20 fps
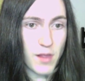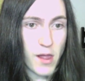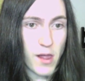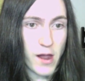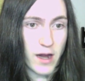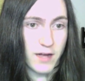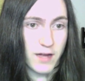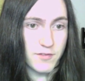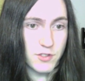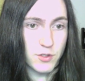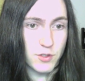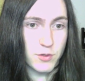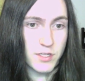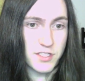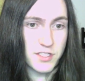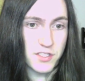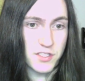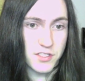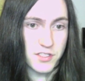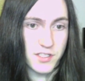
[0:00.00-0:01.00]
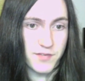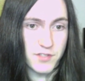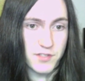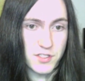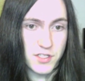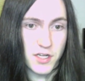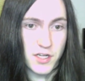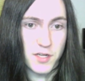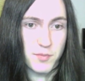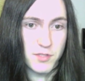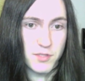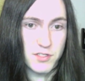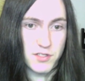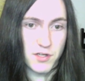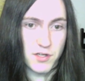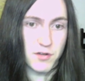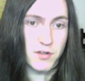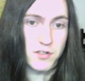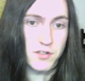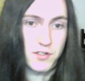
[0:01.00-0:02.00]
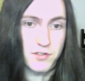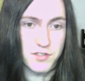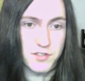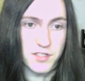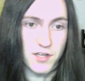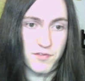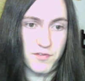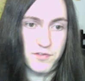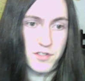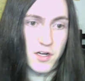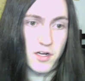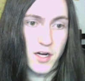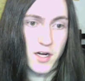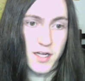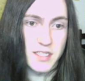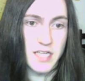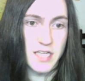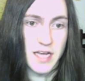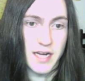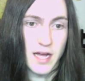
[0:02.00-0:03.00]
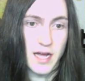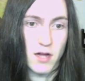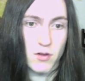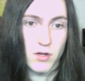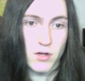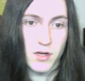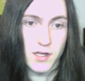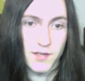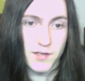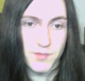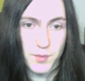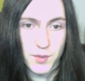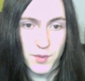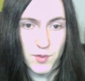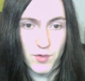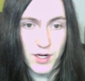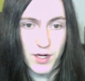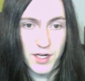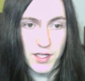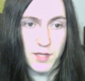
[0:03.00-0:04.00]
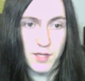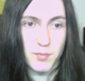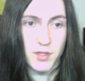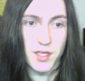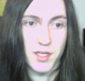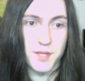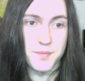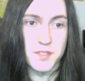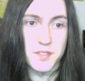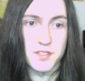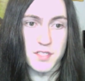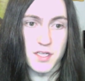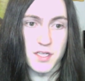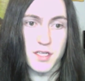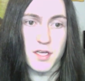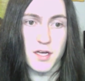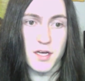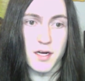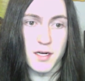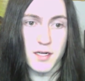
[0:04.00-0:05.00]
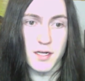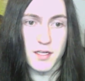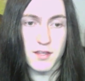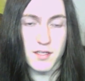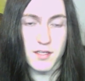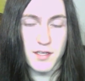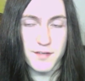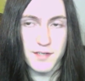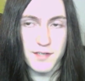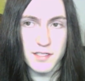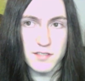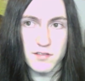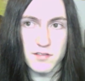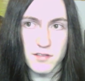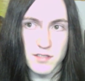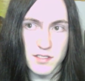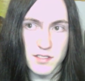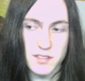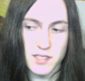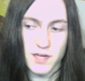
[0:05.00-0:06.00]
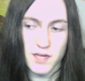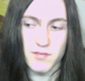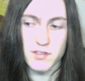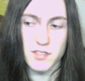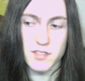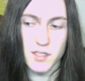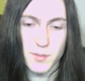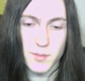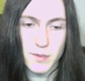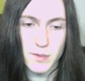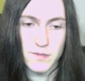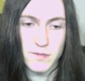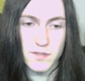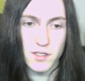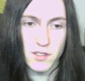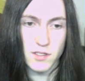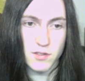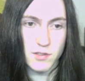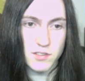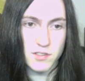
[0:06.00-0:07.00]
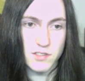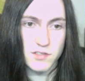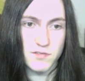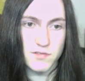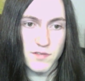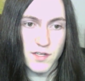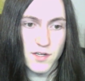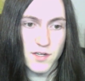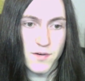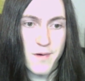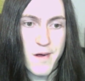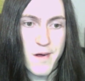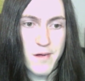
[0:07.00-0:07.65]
I have 2 questions. Have you studied music or are you self-taught? And how long have you been writing and playing music? I think I've answered this every time I've done a questions video.